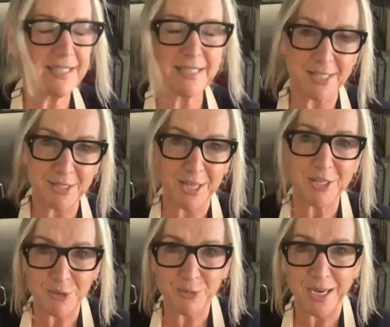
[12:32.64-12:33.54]
that it
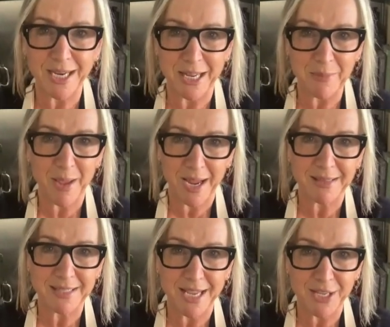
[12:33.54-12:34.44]
doesn't really impact
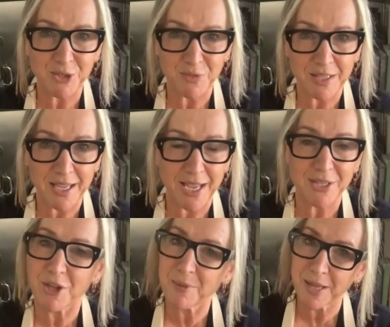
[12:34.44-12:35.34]
the texture of the cake
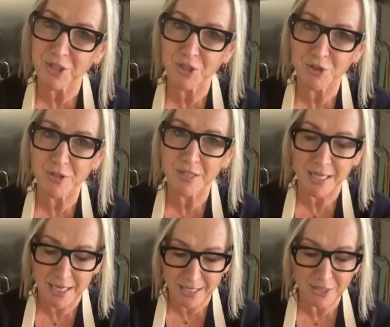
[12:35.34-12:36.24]
so much,
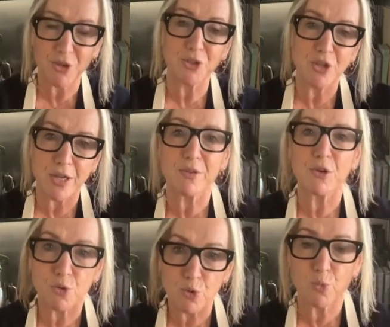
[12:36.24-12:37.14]
interestingly, as long as you give it
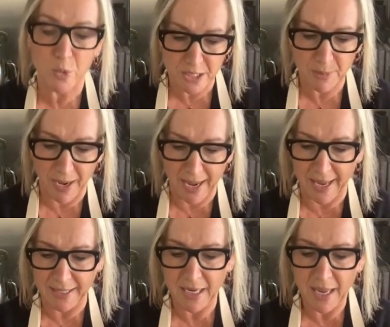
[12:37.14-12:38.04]
a good whisk by
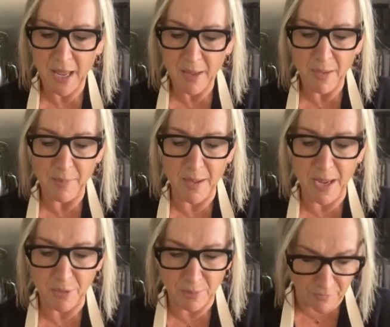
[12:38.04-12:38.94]
hand. But
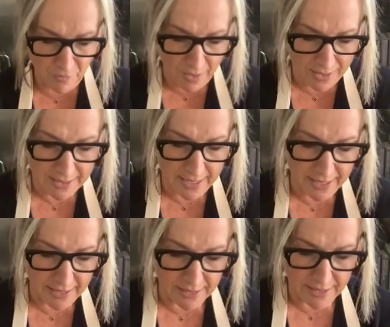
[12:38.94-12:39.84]
bear with me for 1
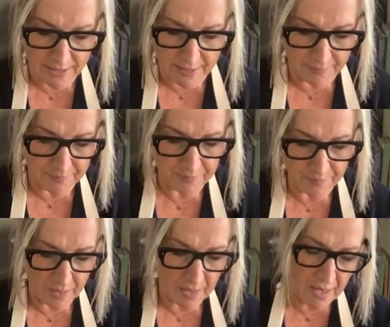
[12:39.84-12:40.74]
second.
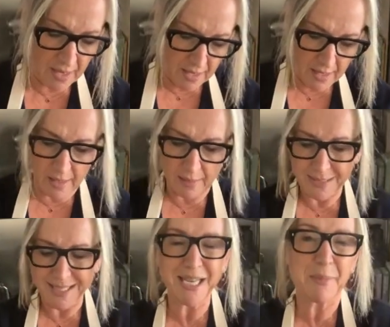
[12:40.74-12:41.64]

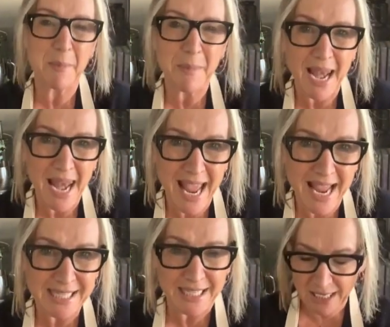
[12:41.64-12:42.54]
Just going to be a bit
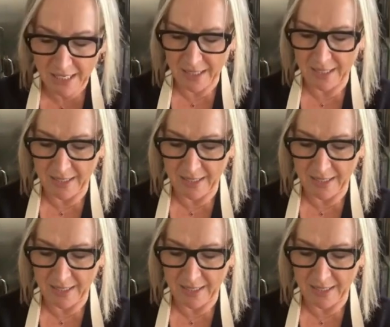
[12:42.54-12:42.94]
lazy.